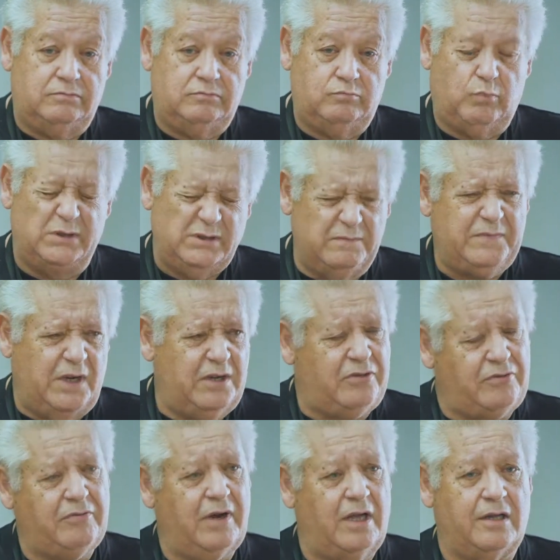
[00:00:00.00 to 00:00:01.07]
wasn't very
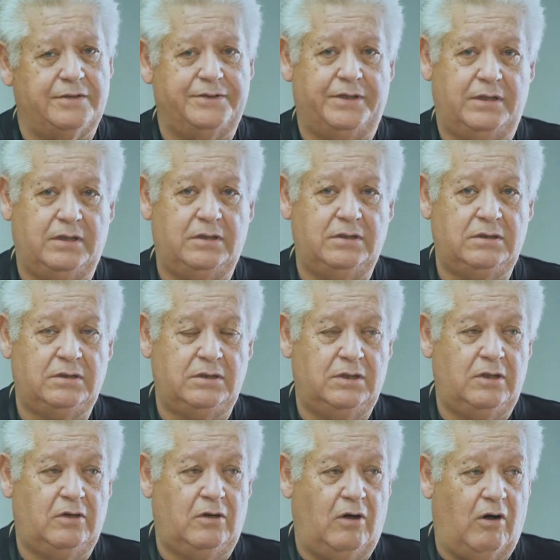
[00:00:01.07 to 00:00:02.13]
thrilled
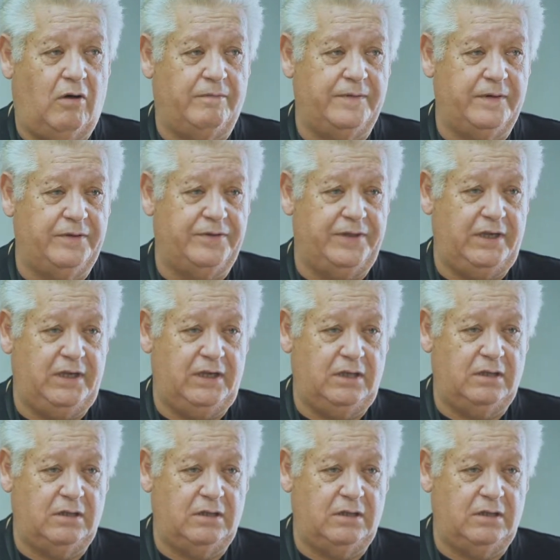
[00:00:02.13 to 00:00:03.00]
over the